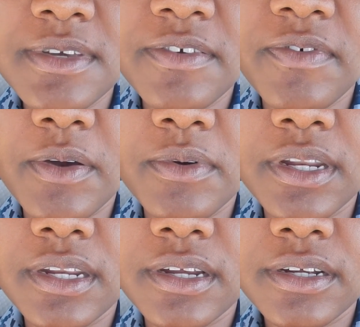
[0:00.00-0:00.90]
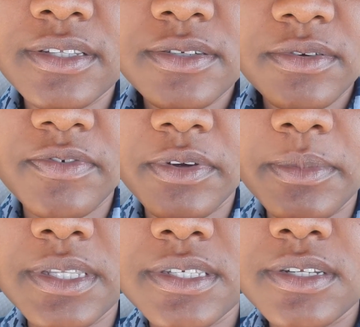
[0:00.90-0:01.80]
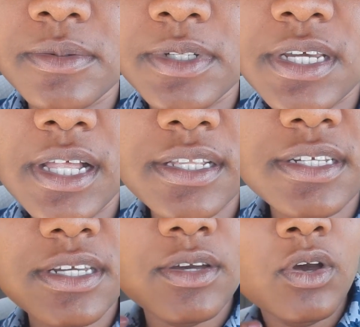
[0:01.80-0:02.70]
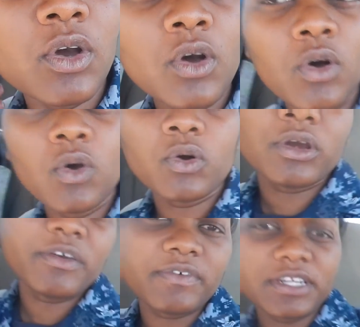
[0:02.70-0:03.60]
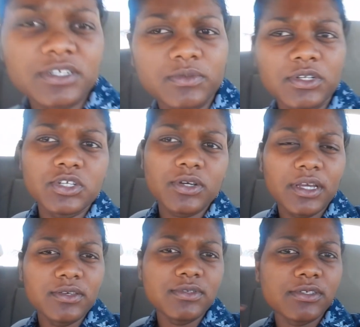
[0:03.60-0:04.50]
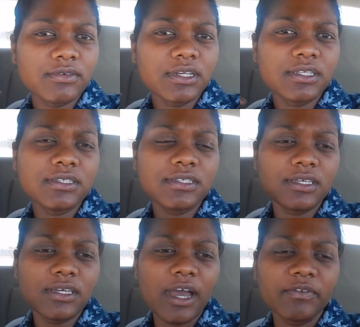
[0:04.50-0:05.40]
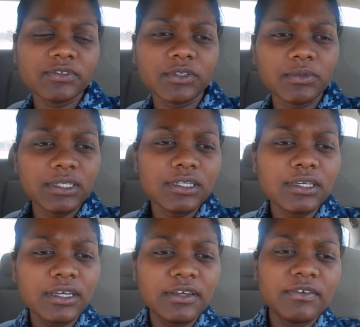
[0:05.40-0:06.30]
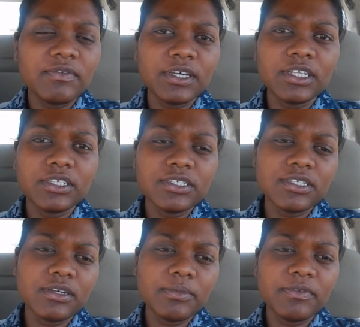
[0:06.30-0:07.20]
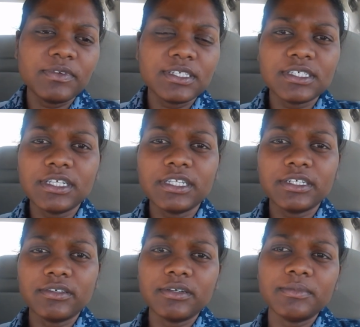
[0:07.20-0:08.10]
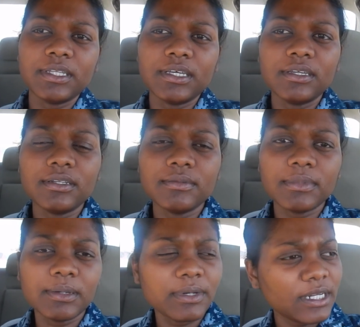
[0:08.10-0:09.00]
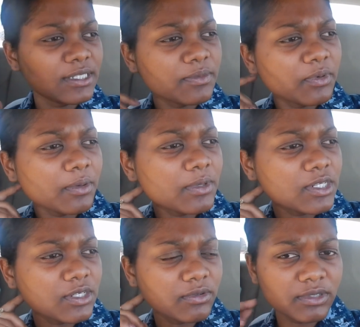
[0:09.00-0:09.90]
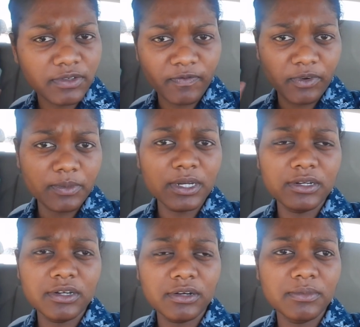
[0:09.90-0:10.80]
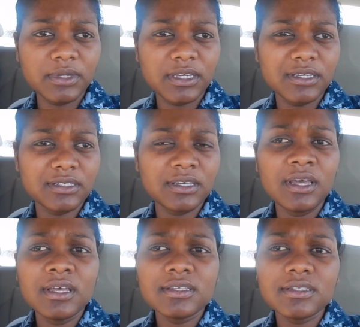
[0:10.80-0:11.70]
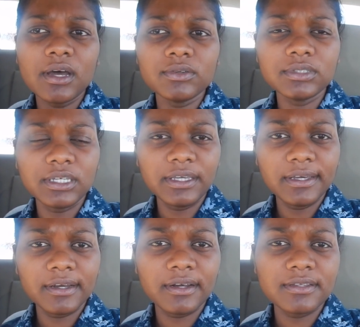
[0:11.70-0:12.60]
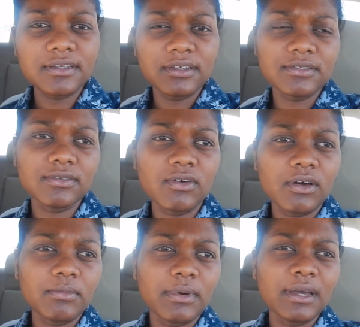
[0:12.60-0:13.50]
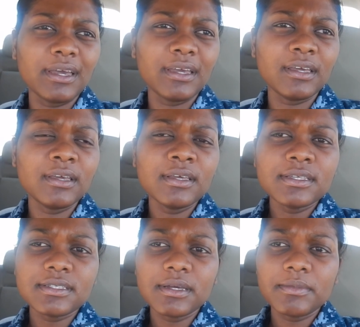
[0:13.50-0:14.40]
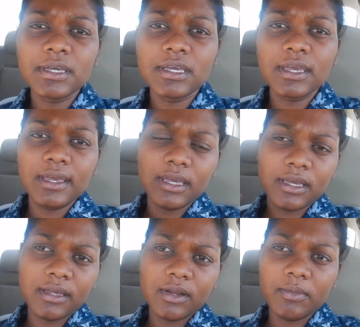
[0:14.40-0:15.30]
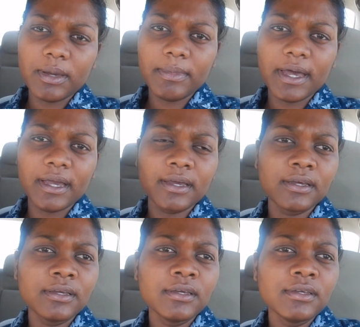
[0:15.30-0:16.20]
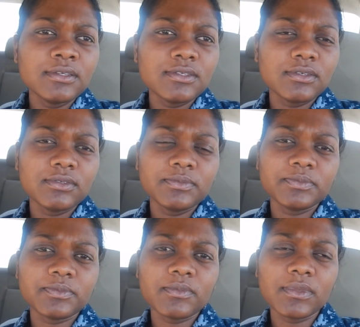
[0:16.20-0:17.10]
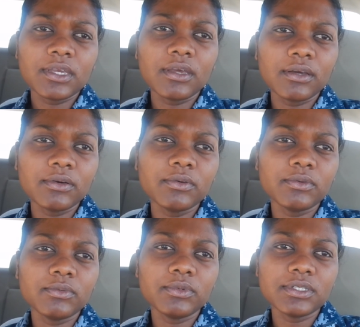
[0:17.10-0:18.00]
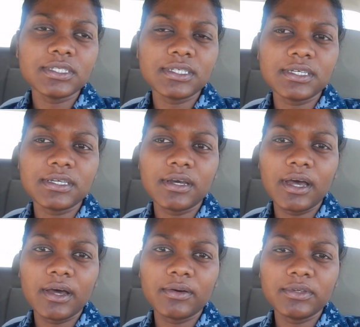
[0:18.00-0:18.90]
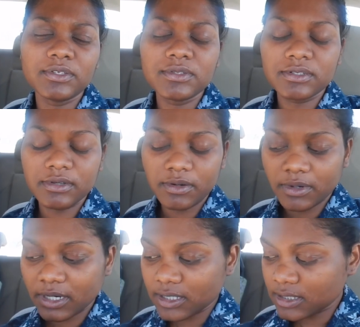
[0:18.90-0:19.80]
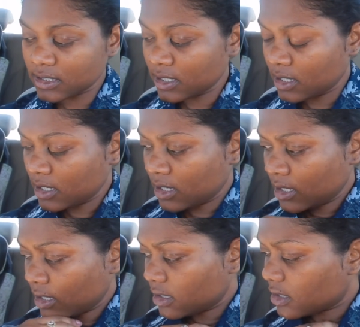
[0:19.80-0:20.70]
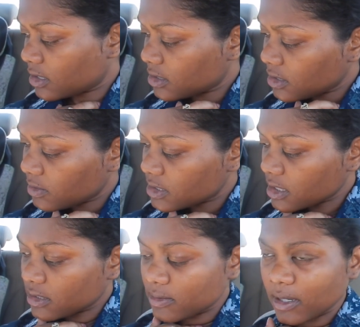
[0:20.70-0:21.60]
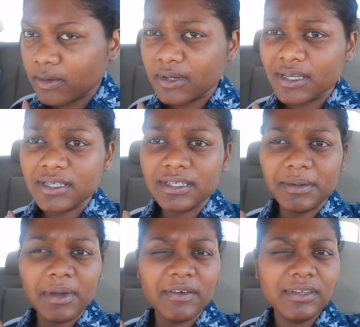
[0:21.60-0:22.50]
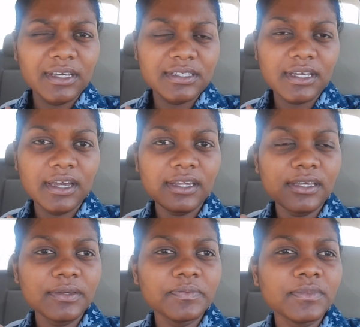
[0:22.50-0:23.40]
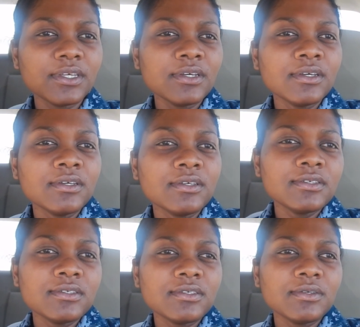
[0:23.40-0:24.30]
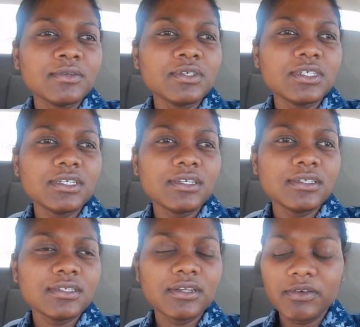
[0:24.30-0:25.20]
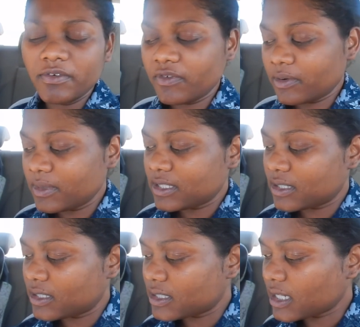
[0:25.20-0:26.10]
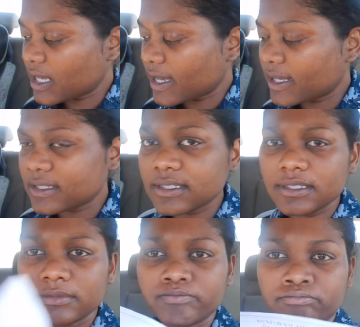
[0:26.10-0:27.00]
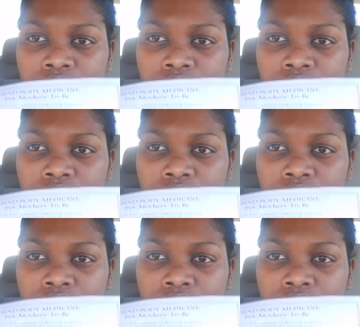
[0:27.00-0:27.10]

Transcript: me if I wanted her to refer me to dermatology or if I just want to try Eucerin and see after a week if it clears up. If it doesn't clear up, then by my next appointment, she would refer me to derm because it's not only here, it's also on my stomach and on my back. So we'll see how strain works. Another thing we talked about was I'm having anxiety. So she's gonna refer me to this class